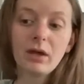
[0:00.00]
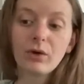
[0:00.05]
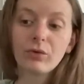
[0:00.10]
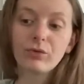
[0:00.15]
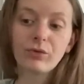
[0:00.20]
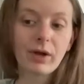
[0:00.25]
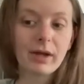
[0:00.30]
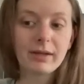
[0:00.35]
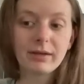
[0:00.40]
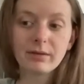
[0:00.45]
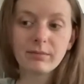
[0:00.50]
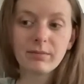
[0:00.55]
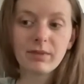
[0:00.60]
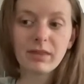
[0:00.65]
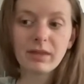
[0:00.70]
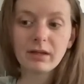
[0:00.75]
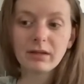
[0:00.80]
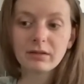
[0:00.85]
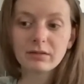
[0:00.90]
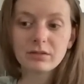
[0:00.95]
random
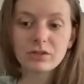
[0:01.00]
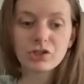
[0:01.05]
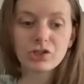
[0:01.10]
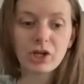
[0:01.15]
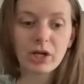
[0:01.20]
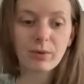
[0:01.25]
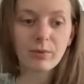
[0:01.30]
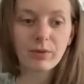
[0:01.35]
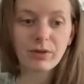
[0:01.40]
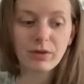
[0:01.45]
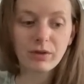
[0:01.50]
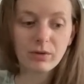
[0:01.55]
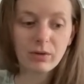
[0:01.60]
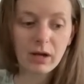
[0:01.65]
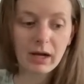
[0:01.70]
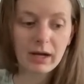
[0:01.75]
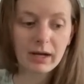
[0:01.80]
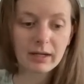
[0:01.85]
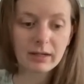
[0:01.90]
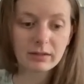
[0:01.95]
things to share with you
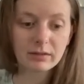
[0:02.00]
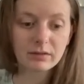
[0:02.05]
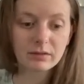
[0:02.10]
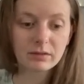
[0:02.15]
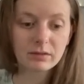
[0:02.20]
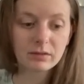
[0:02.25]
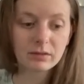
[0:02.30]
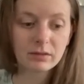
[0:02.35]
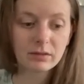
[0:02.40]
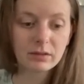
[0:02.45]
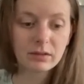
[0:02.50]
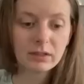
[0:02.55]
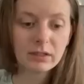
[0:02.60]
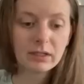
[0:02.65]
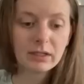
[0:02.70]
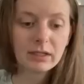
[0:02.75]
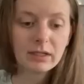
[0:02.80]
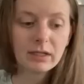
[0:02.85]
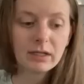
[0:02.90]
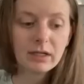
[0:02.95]
guys.
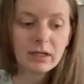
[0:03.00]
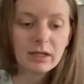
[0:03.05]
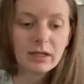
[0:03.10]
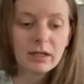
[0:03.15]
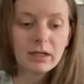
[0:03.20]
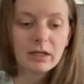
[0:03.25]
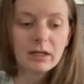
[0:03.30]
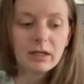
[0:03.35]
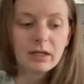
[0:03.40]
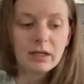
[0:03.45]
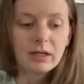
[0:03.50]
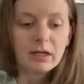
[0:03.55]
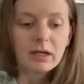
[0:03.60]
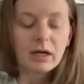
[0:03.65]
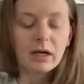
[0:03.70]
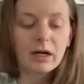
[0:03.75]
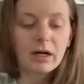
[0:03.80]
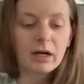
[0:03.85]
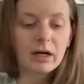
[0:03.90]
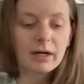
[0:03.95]

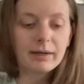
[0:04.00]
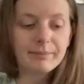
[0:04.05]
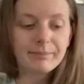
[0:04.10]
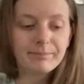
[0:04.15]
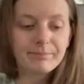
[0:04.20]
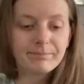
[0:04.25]
Yeah,